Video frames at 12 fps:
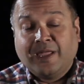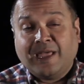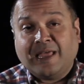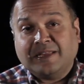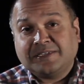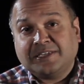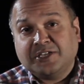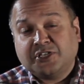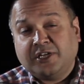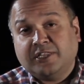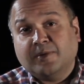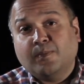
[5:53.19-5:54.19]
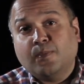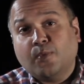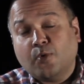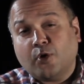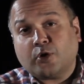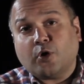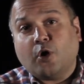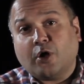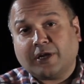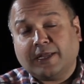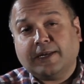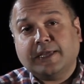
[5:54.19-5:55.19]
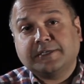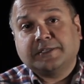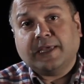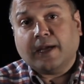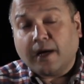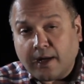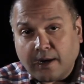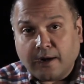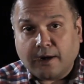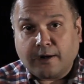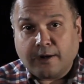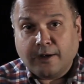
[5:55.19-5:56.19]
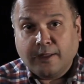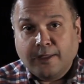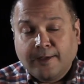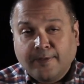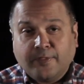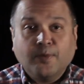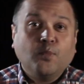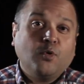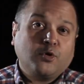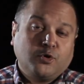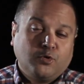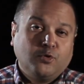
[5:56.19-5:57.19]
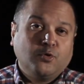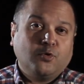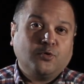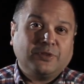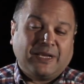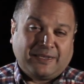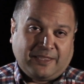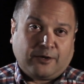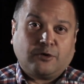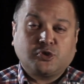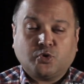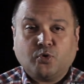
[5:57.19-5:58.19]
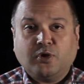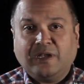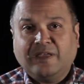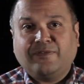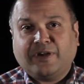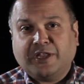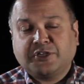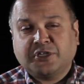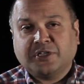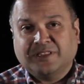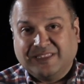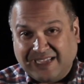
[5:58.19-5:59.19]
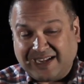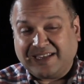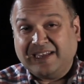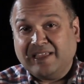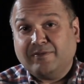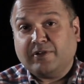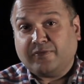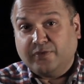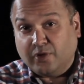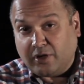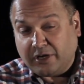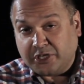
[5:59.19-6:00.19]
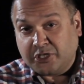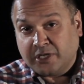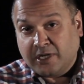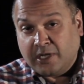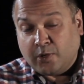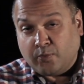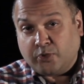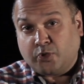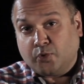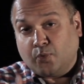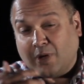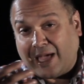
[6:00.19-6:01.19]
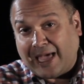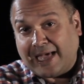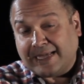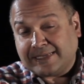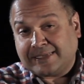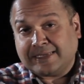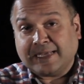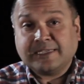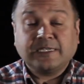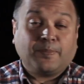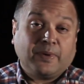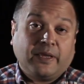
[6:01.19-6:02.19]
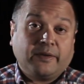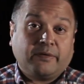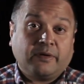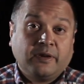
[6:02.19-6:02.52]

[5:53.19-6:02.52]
And essentially, the more organized they are, the more you know that they're also going to leverage that level of knowledge with you as a supplier.